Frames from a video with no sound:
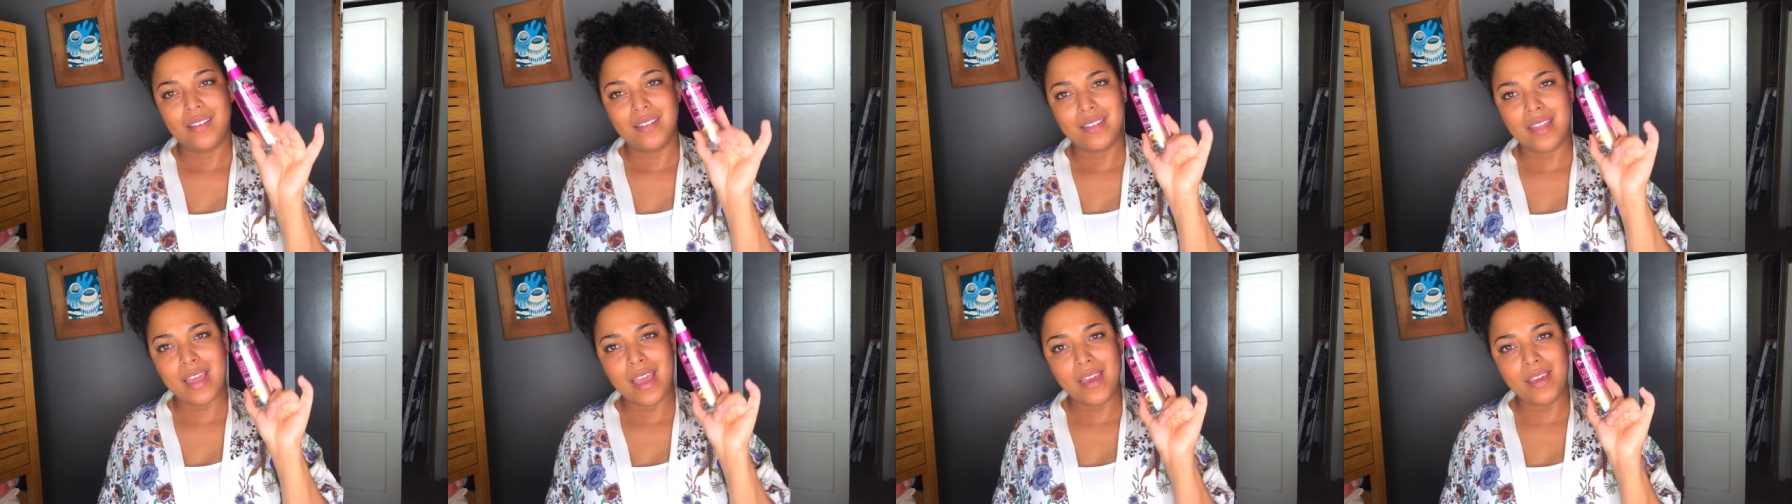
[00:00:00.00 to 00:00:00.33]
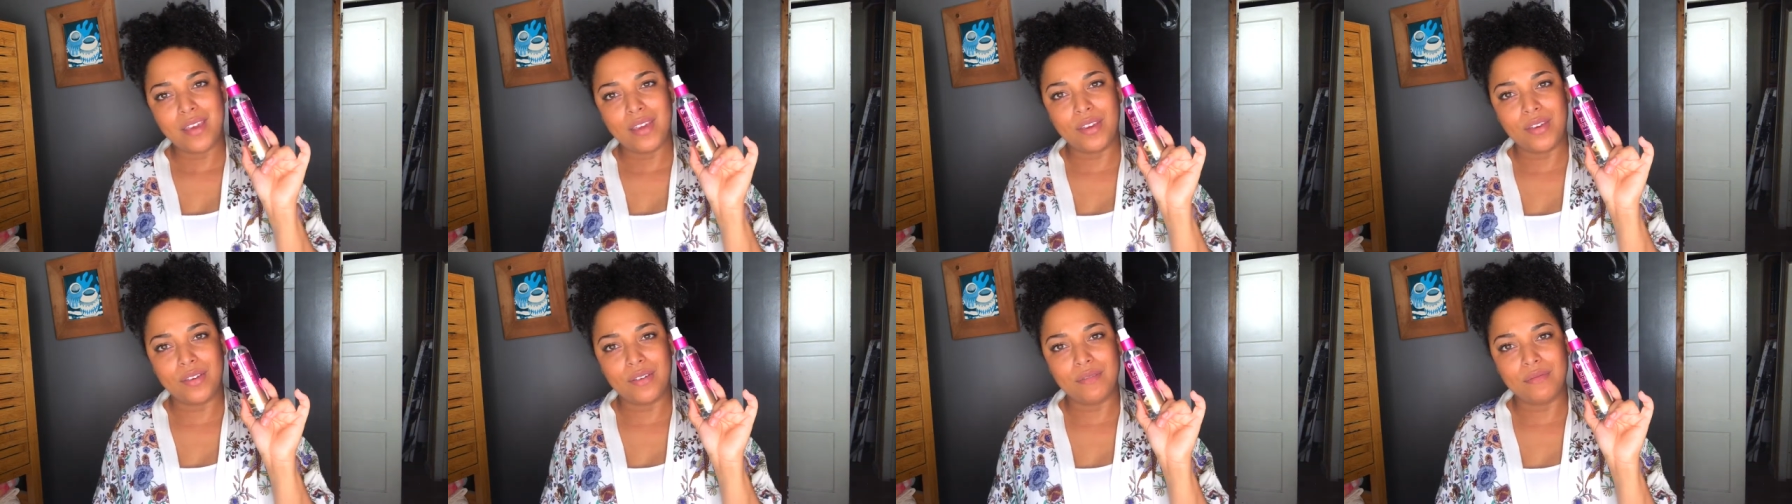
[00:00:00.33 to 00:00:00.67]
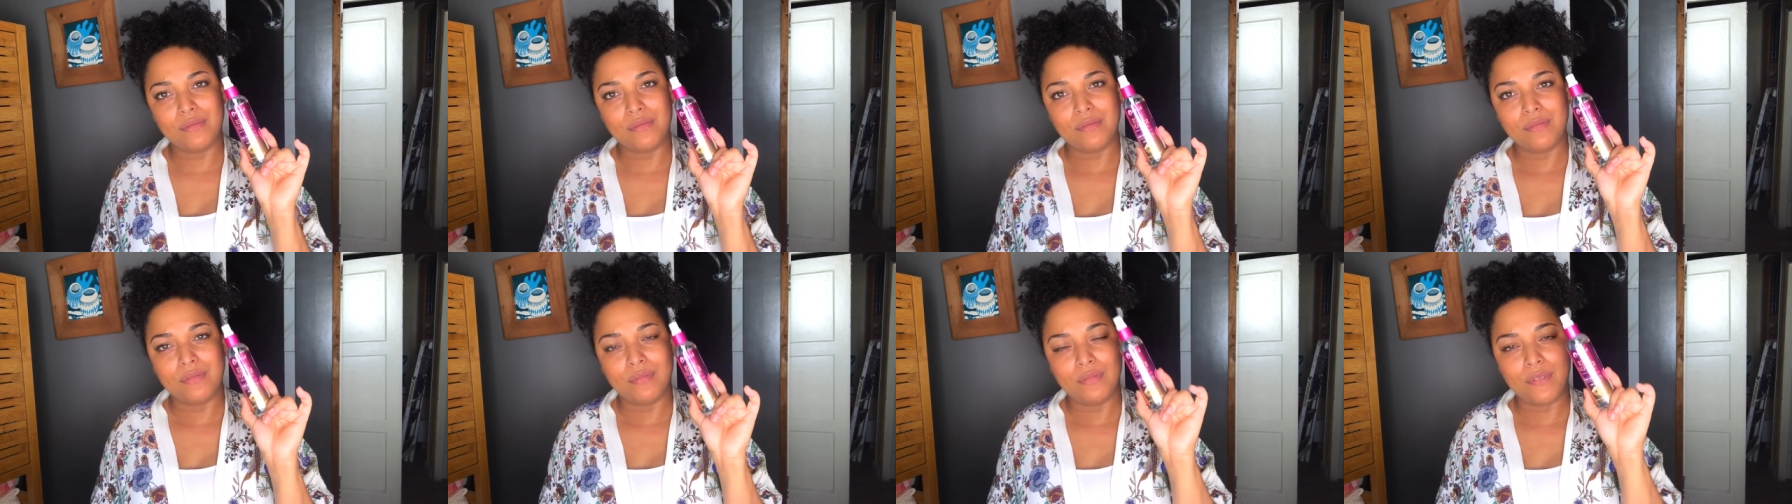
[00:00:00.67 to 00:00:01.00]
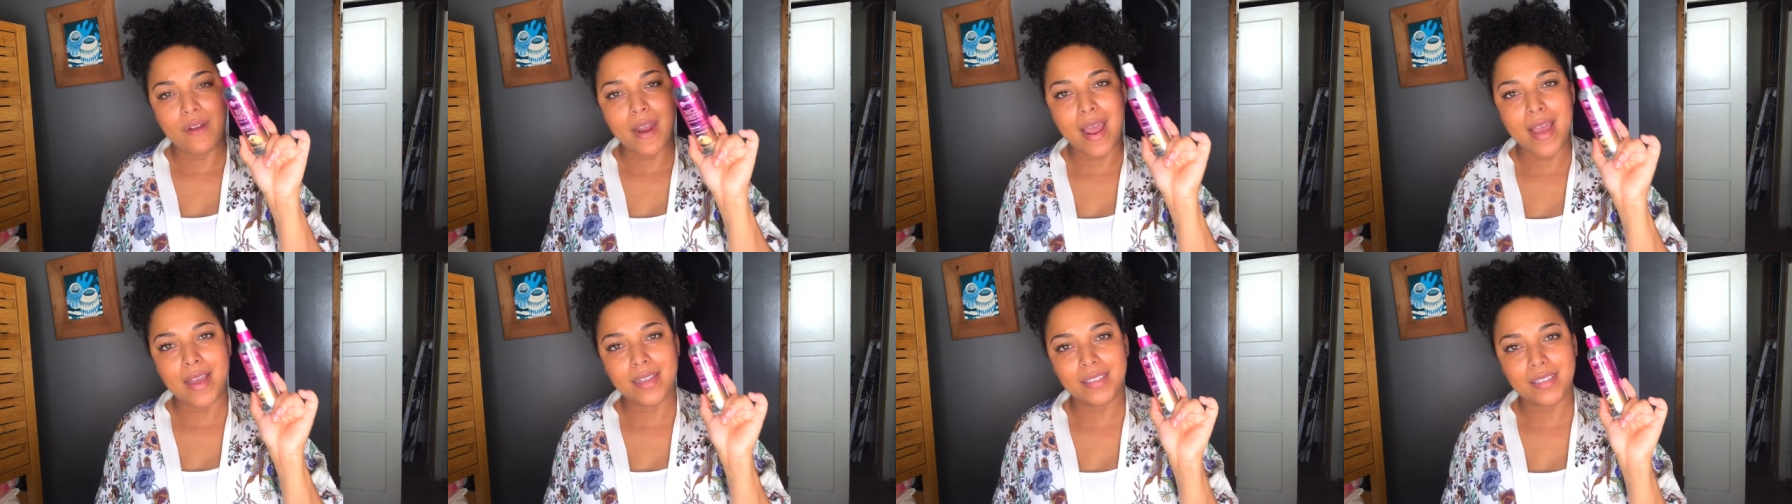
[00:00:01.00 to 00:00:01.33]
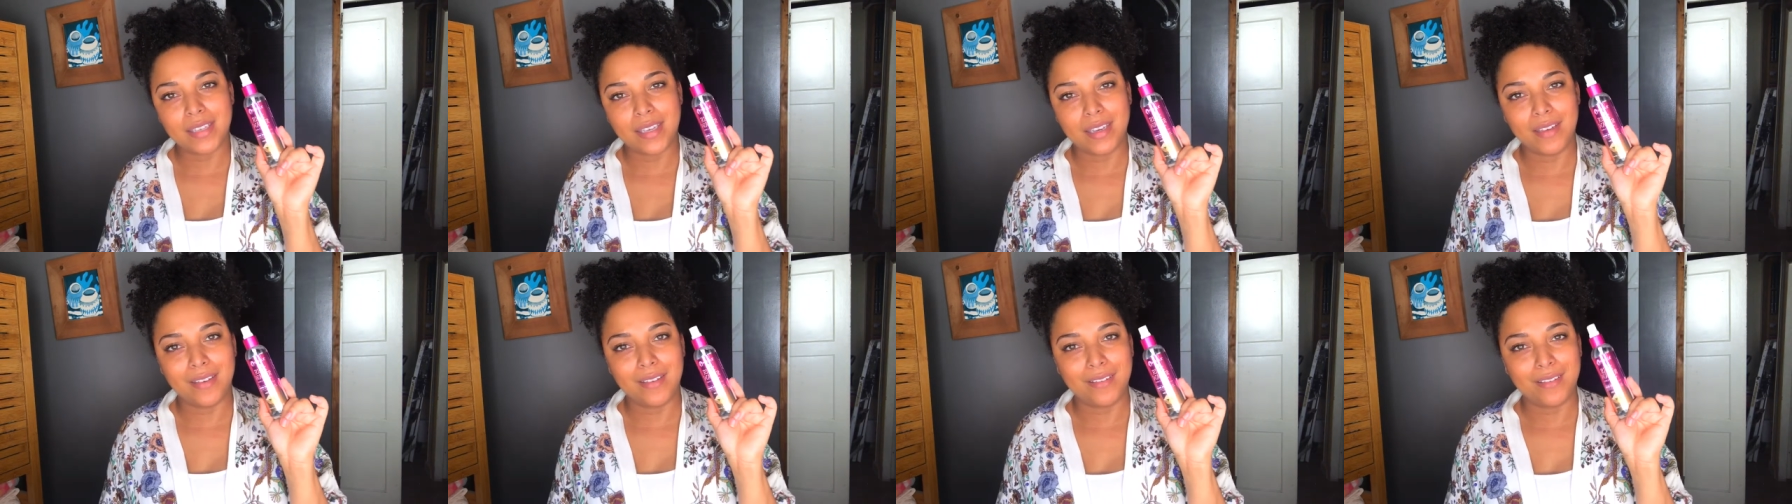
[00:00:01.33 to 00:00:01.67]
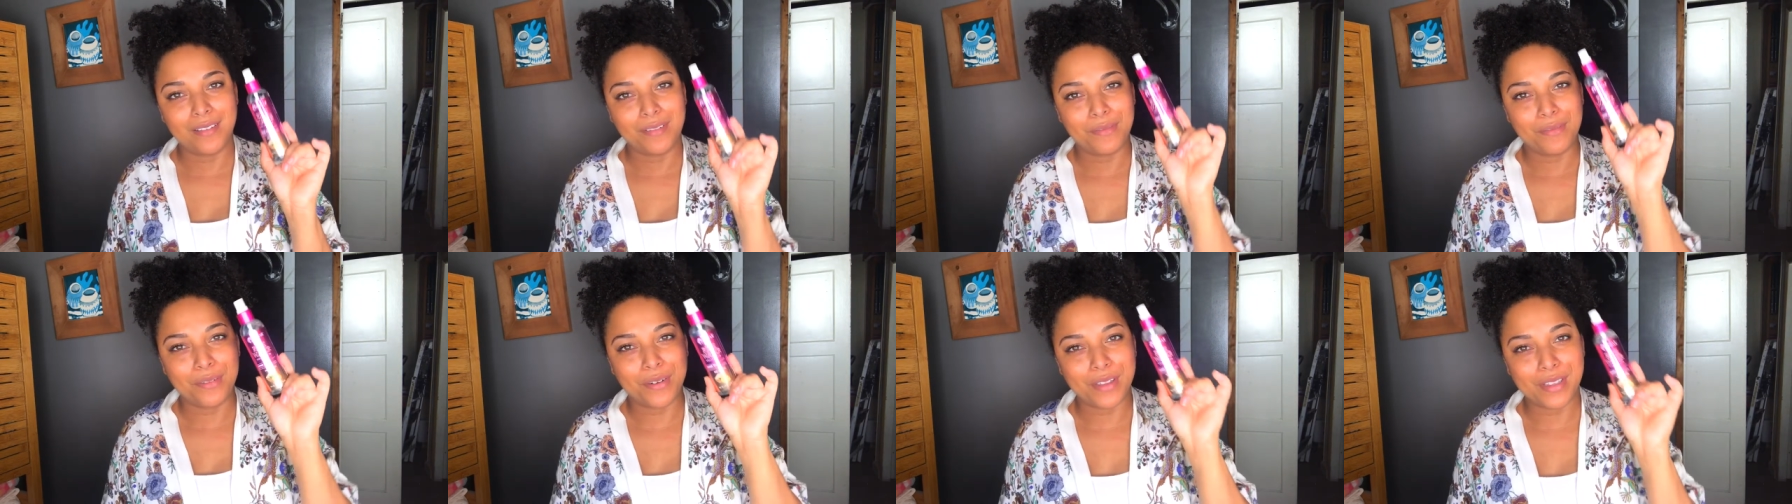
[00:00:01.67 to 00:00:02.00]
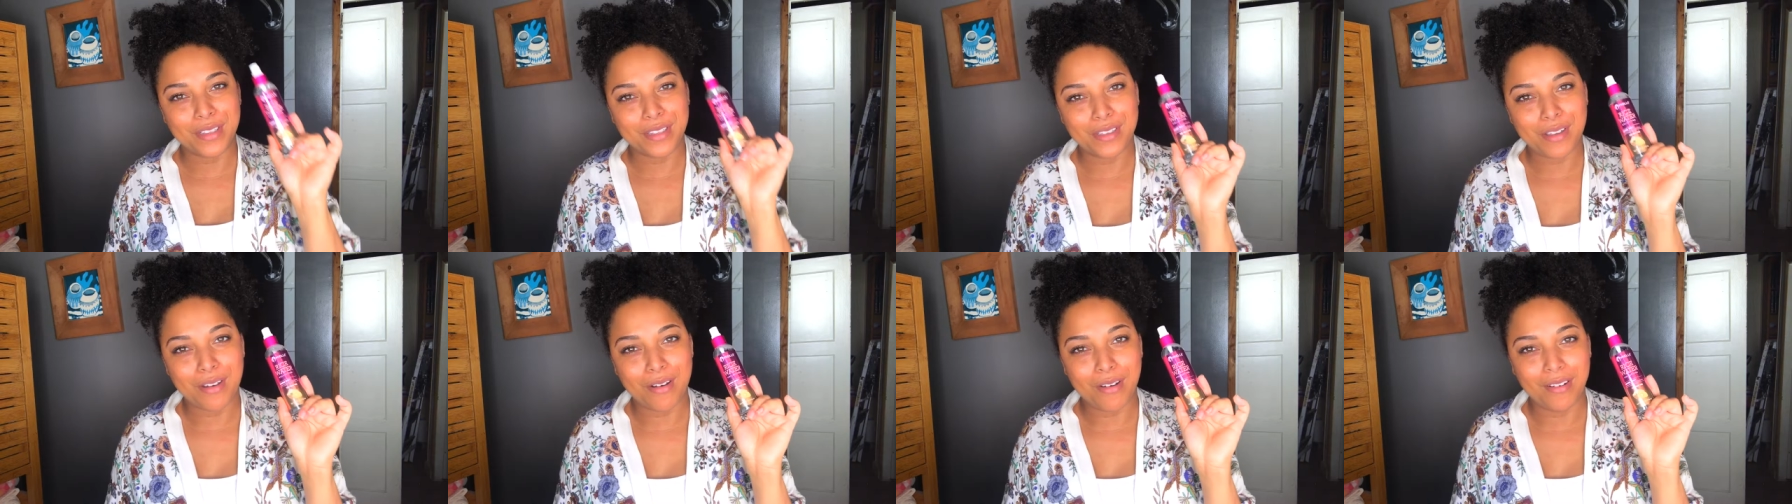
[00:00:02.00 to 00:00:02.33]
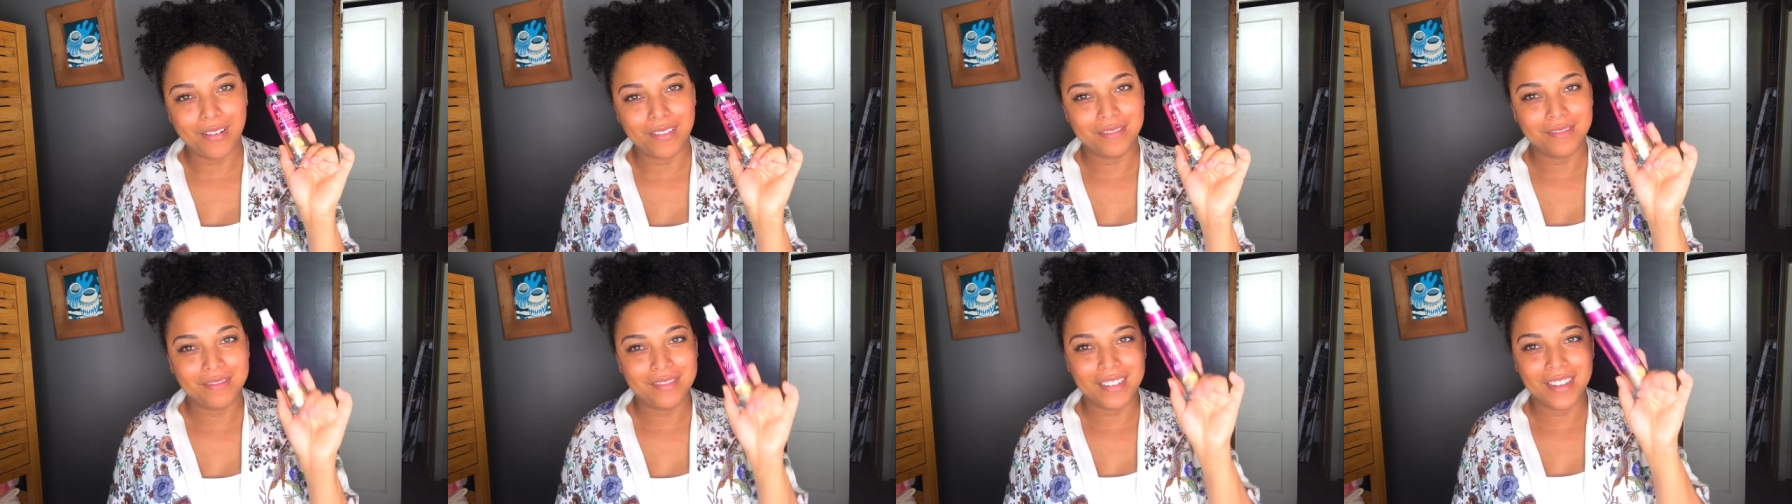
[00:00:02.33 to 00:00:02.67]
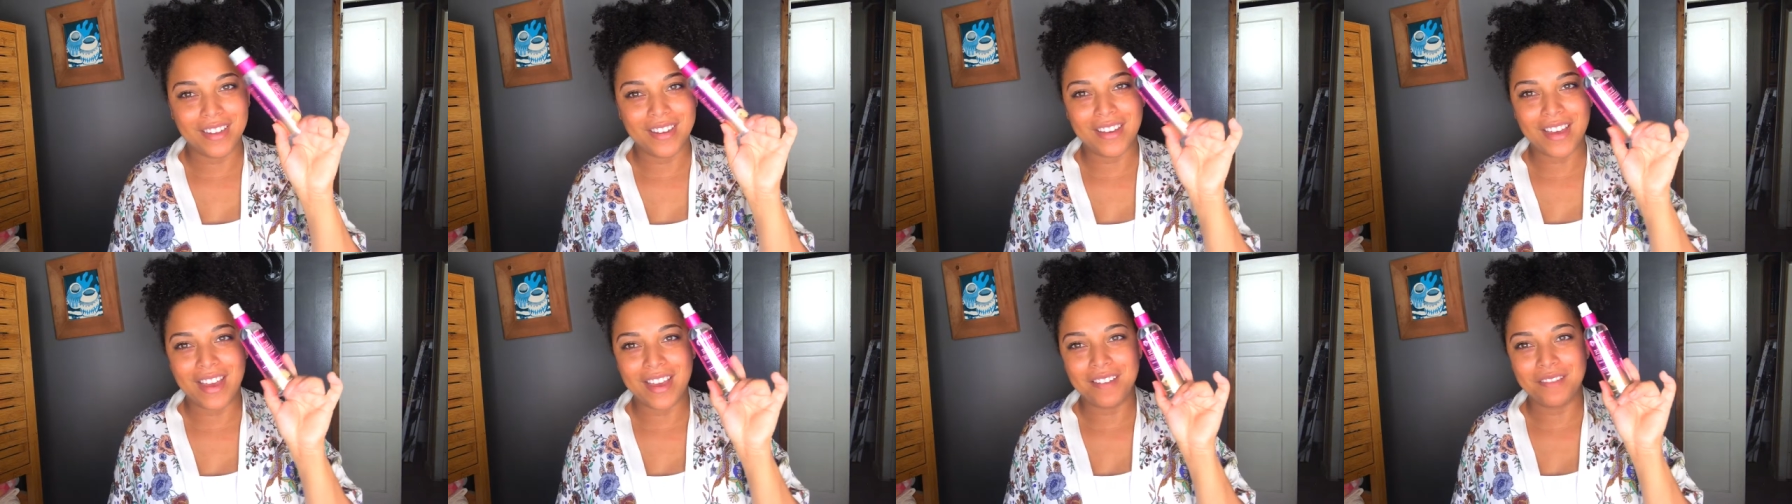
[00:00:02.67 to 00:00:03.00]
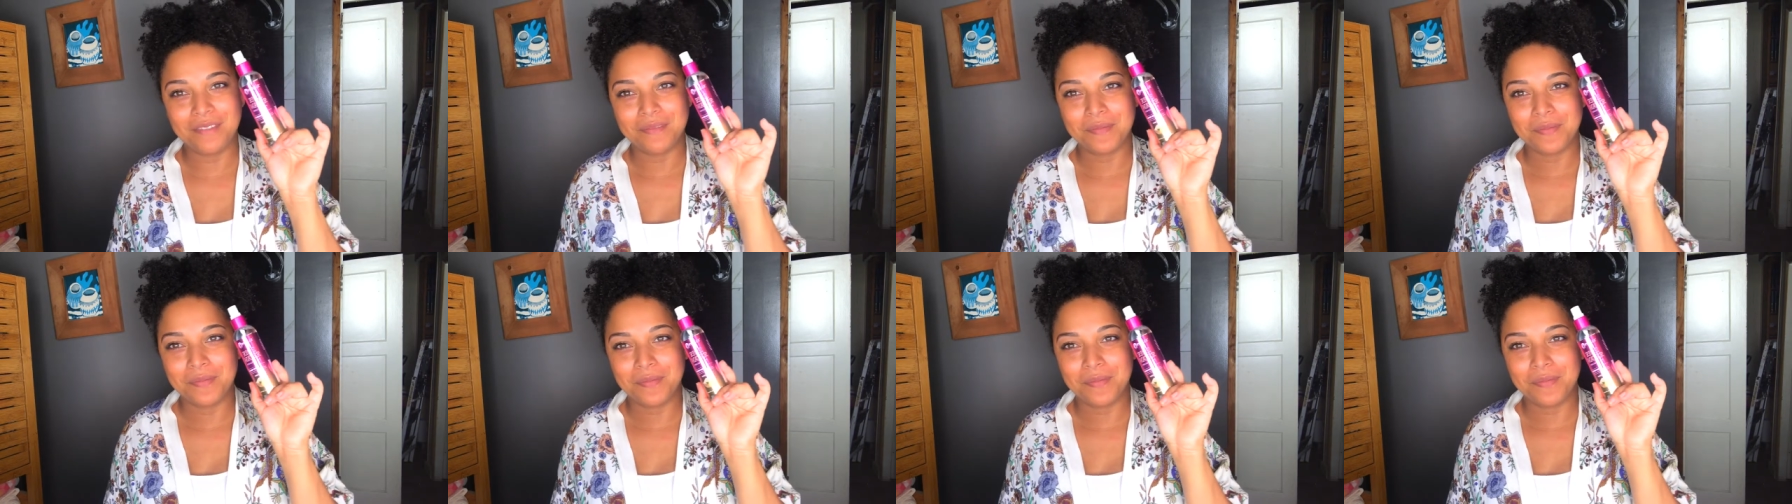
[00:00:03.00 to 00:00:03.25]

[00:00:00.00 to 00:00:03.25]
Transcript: Thank you for asking for this haul. Okay,